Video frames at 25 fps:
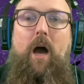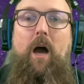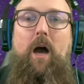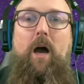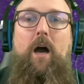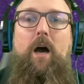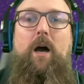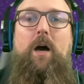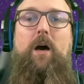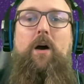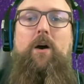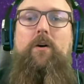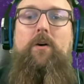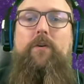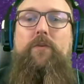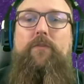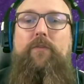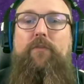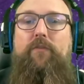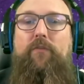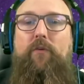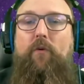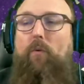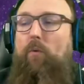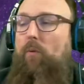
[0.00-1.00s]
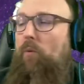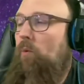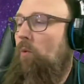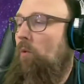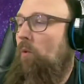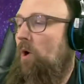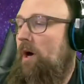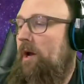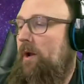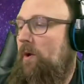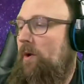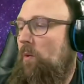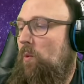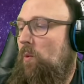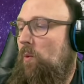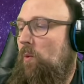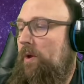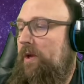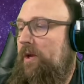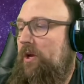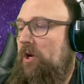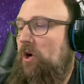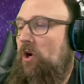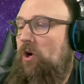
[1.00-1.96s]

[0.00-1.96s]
of what we